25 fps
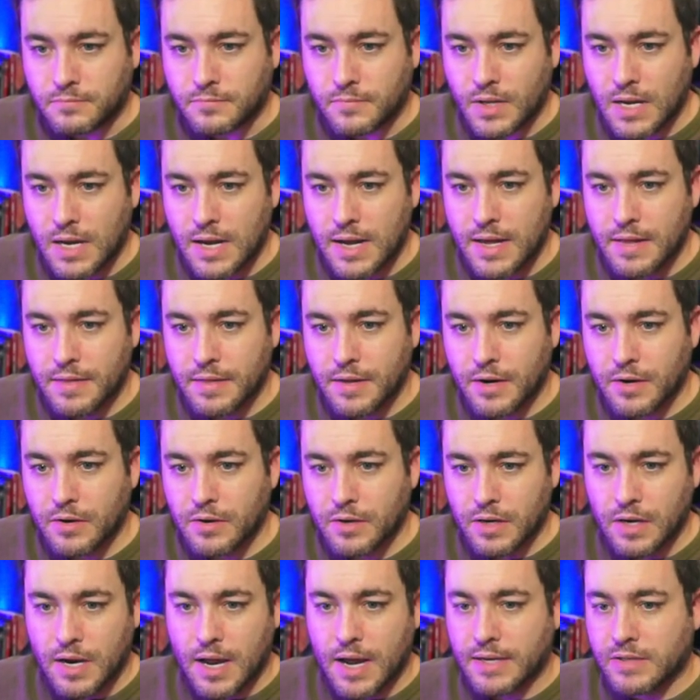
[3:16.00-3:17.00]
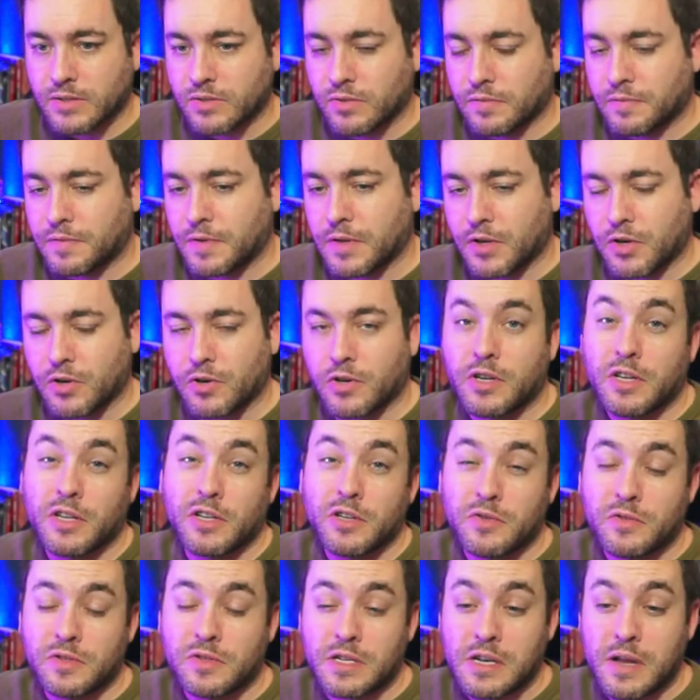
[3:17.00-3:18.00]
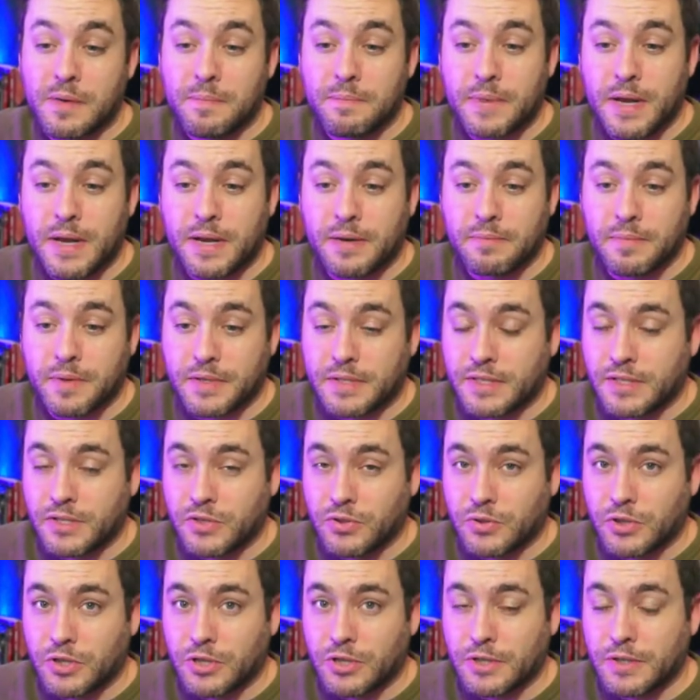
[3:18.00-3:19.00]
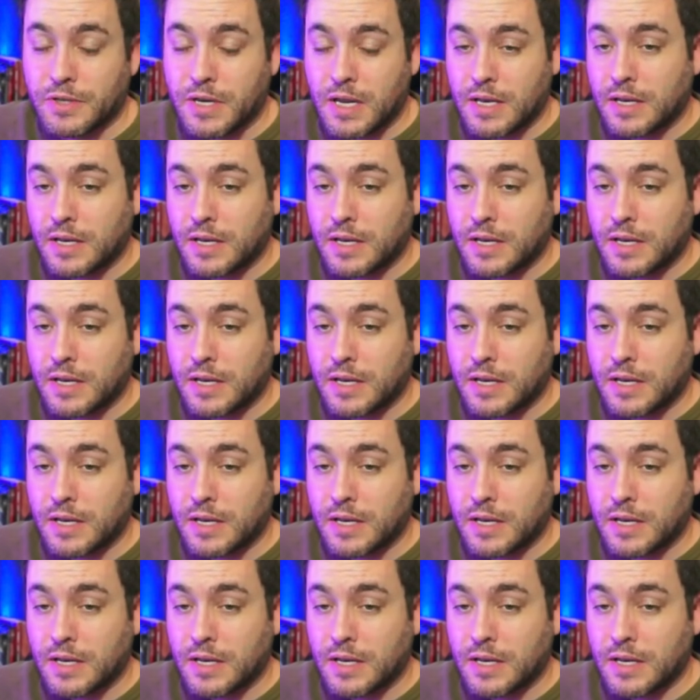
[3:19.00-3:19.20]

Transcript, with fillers: in there. An excellent figure, could use an update, but still good.